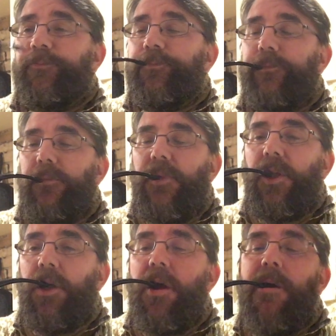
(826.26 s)

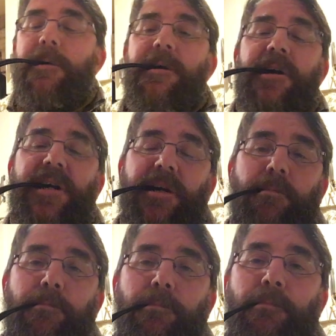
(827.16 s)

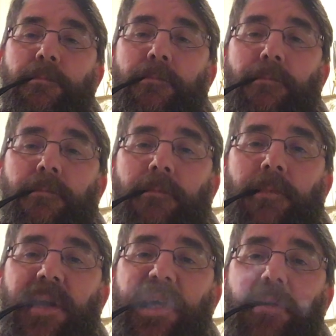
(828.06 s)

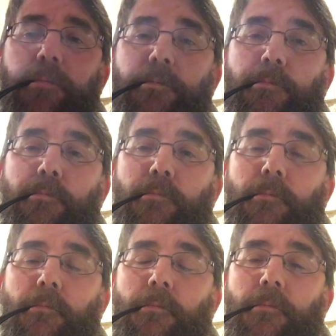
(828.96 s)

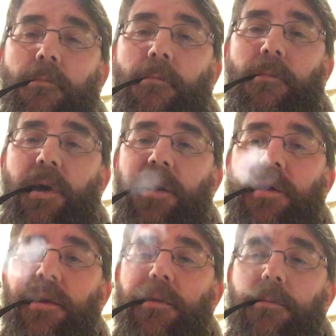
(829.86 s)

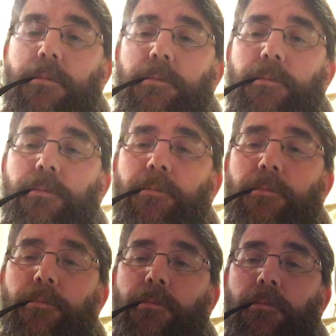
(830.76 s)

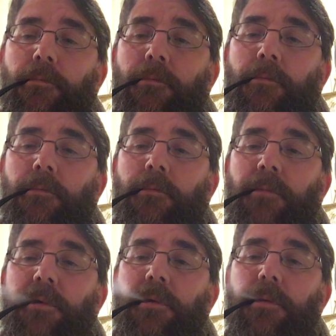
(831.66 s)

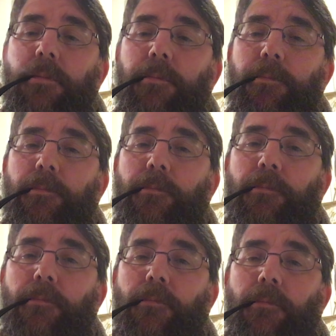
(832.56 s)

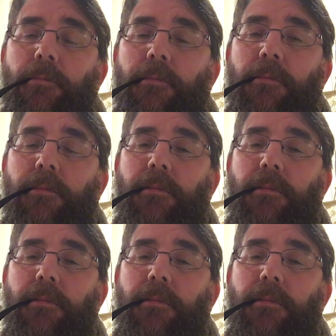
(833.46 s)
[no speech]